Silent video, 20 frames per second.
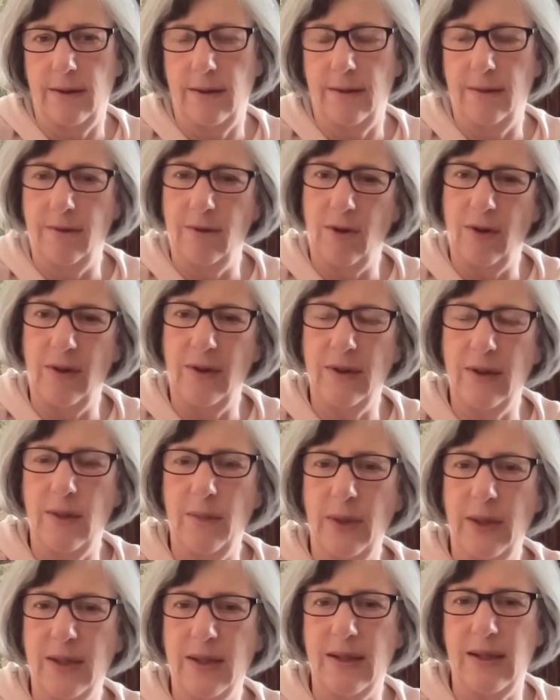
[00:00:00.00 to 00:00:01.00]
You know, this can
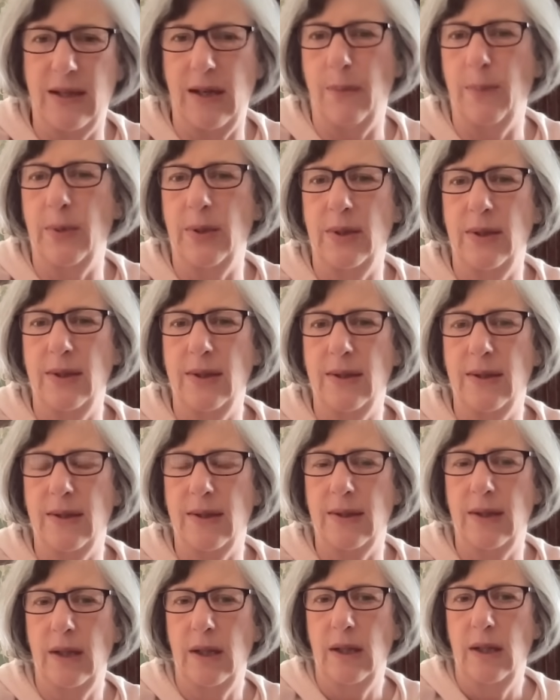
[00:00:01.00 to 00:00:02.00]
be
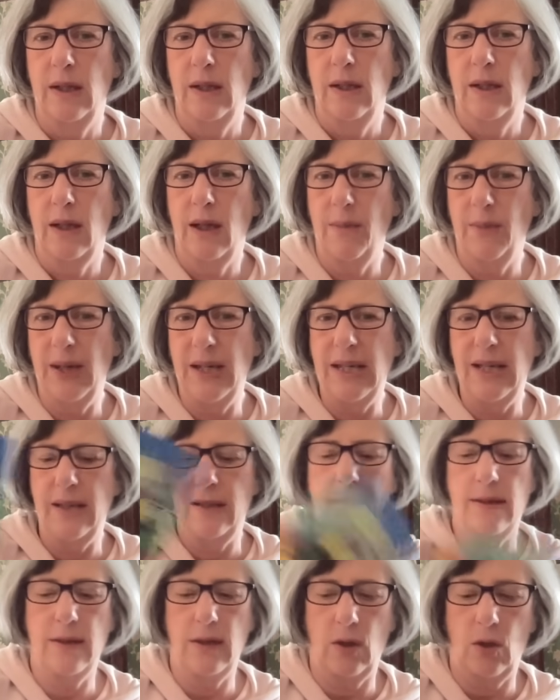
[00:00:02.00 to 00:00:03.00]
stubbornness, can be
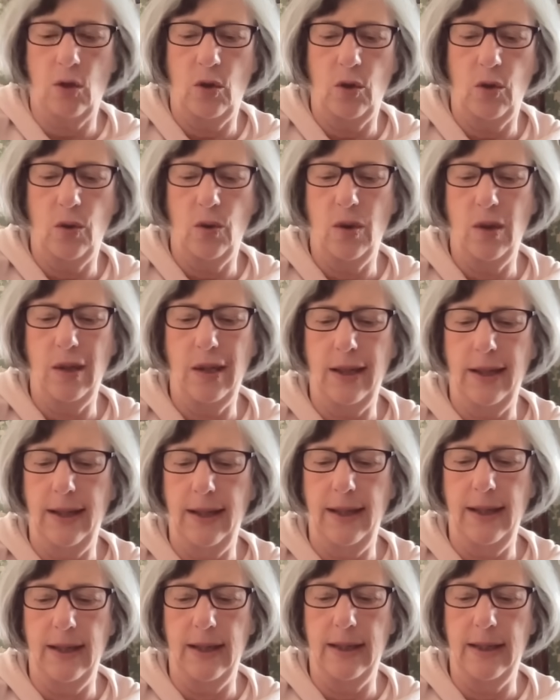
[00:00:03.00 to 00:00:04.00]

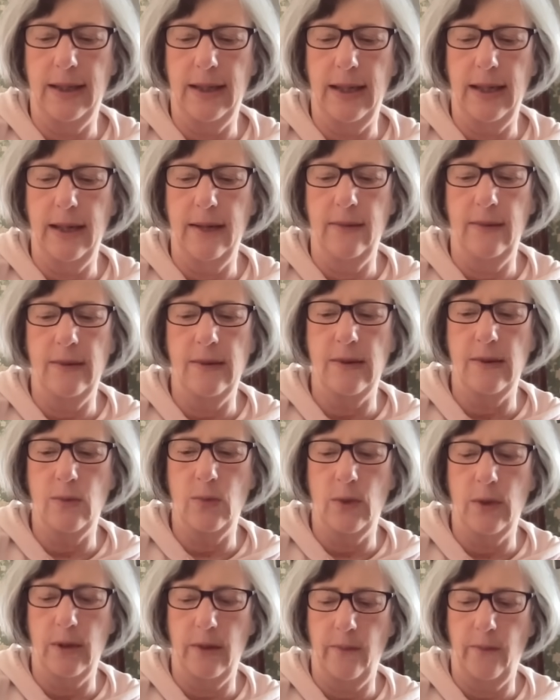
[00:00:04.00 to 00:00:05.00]
insecurity. Again, this is
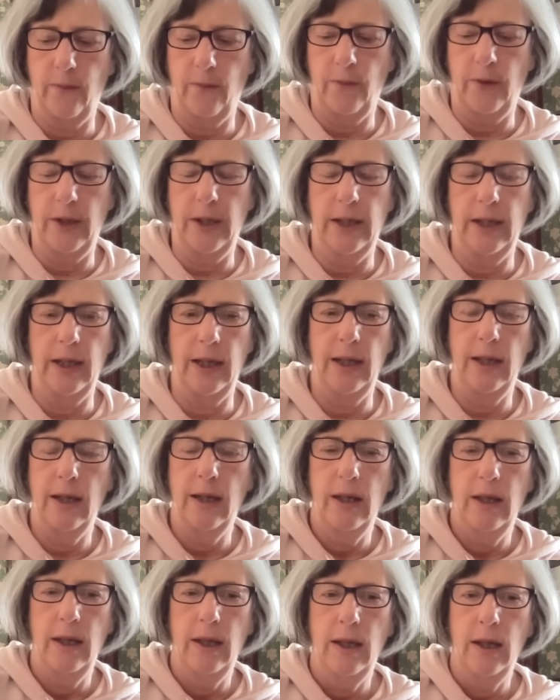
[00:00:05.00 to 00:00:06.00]
what I'm feeling
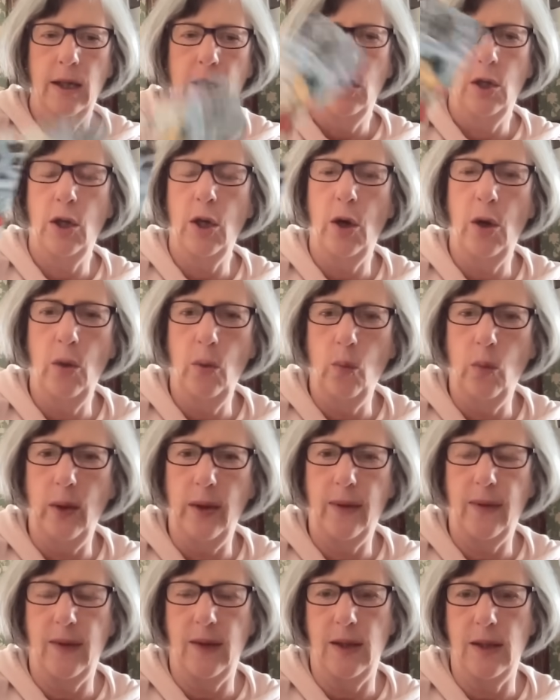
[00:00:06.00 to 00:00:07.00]
go
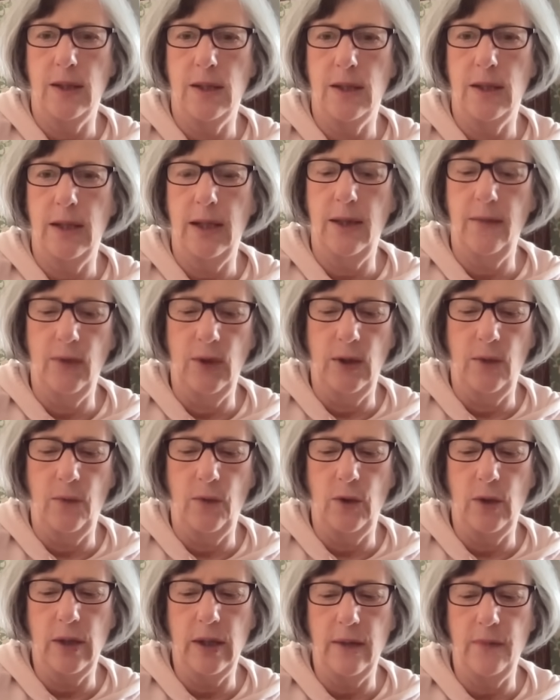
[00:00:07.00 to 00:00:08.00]
with it, even if
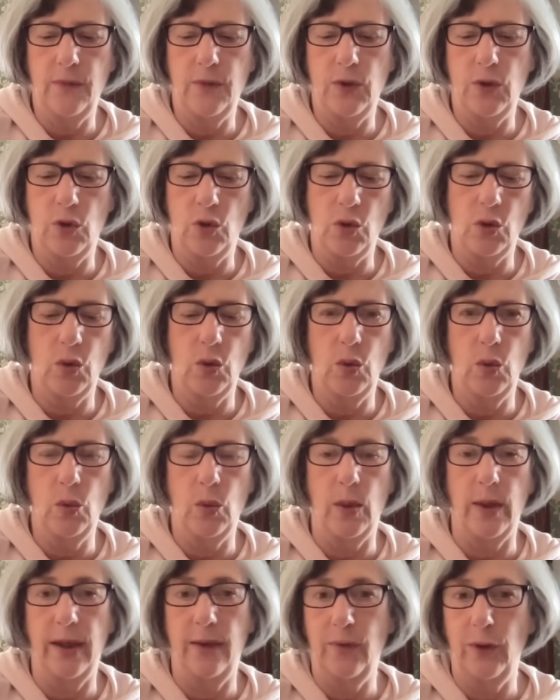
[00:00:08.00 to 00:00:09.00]
you have to do
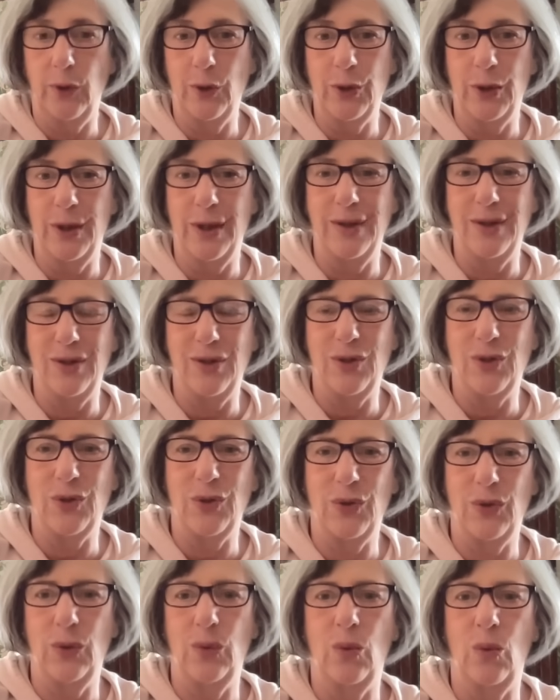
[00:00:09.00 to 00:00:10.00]
whatever you're going to
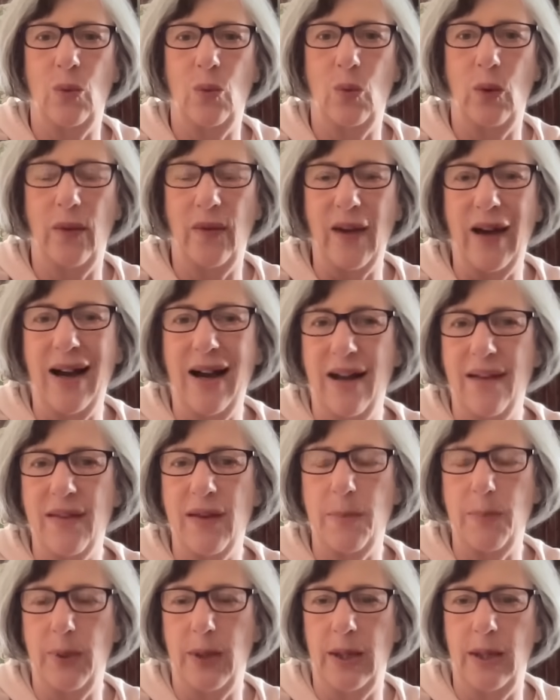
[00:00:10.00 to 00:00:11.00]
do with
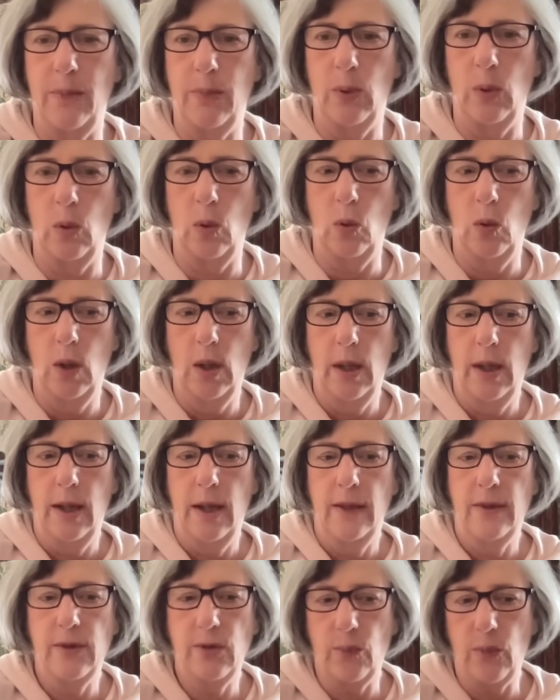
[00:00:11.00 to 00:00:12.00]
other people.
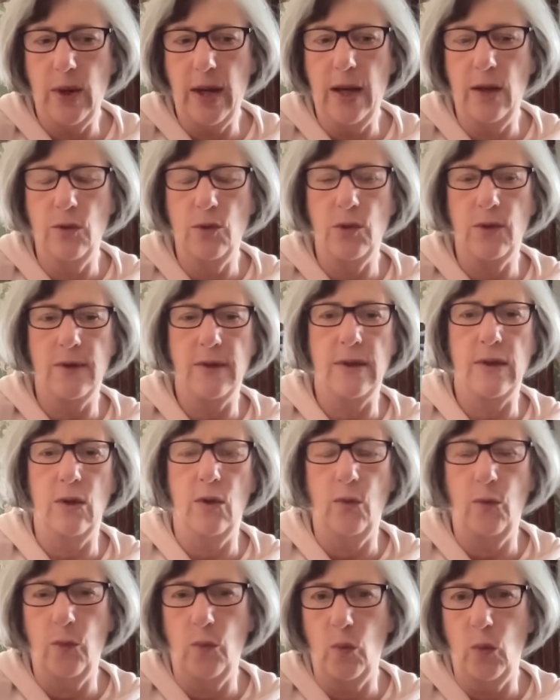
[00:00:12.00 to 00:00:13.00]
Surround
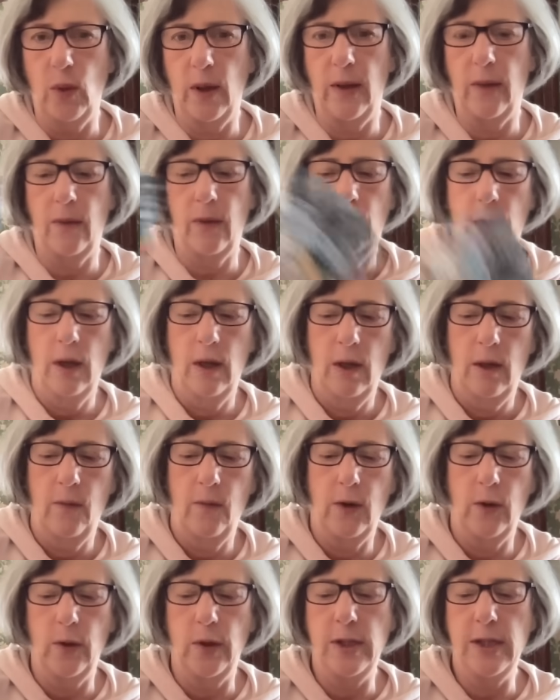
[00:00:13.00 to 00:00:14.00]
yourself with
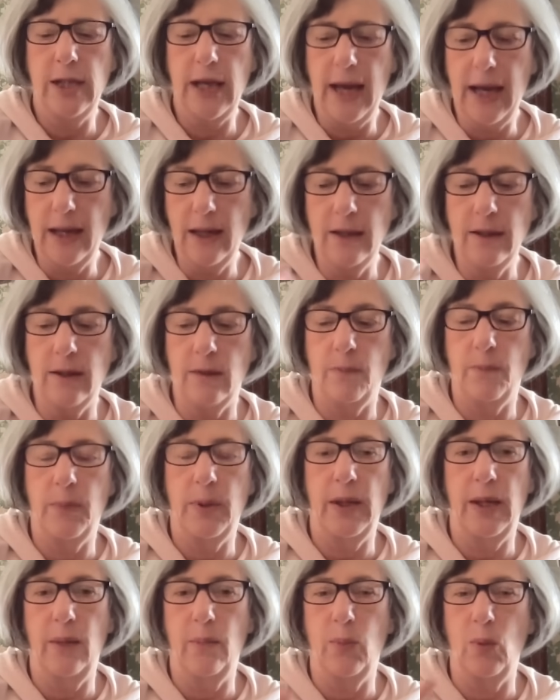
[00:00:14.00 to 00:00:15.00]
very talented
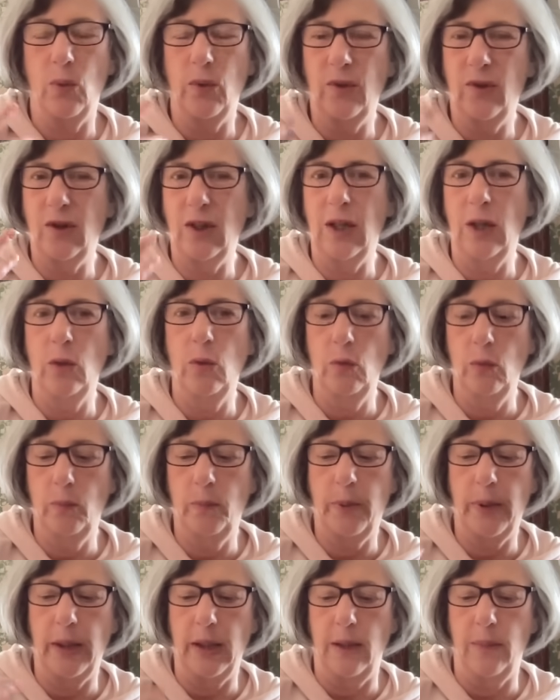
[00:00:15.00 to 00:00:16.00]
people, skilled
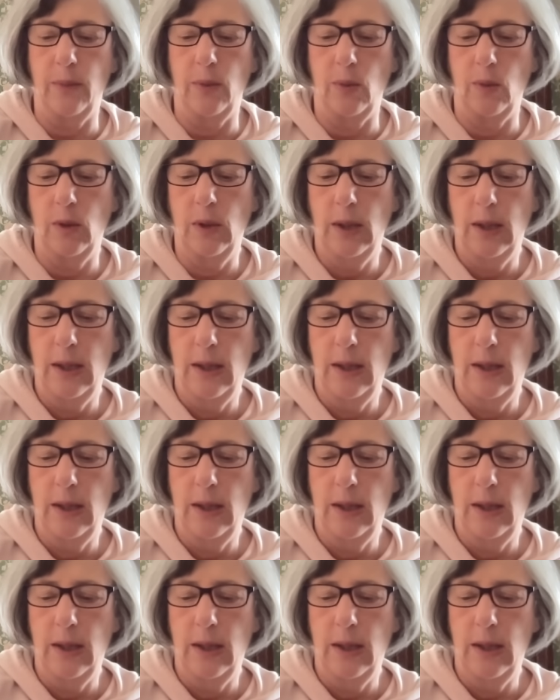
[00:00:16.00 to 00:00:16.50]
people.